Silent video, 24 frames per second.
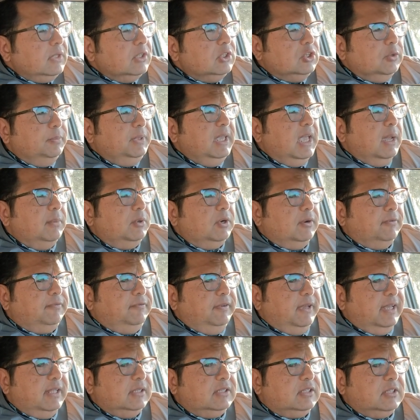to be able to
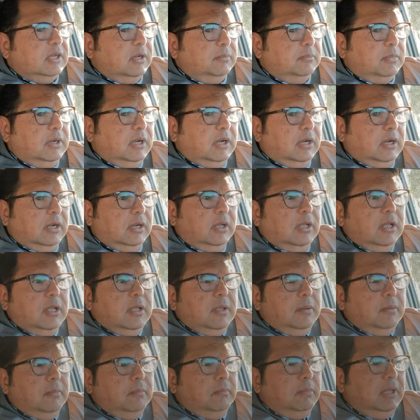fit some uh,
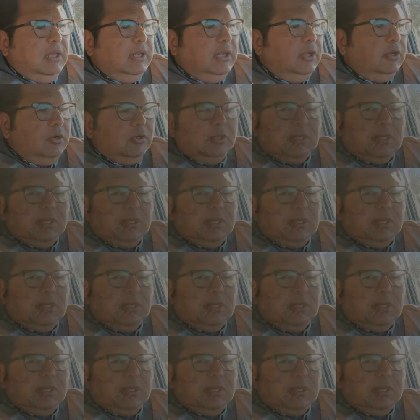Meteor